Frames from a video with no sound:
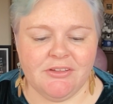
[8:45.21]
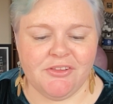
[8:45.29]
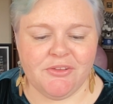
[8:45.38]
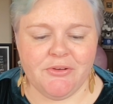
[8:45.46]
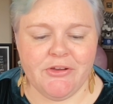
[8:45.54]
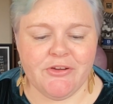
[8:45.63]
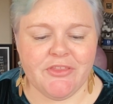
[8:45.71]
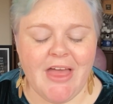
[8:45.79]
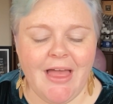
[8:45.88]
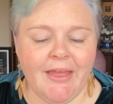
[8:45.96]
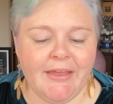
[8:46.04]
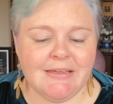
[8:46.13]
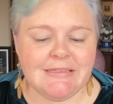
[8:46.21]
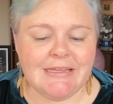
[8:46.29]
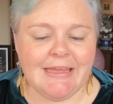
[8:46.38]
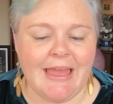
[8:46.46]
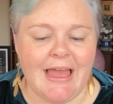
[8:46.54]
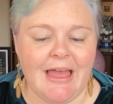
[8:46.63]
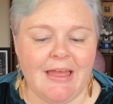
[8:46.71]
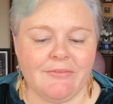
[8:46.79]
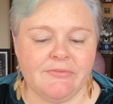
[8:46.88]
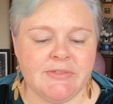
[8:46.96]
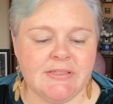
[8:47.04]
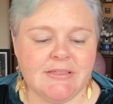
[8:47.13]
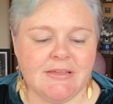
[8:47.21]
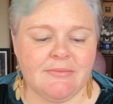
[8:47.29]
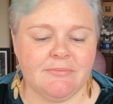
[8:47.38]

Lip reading: through your thighs and calves,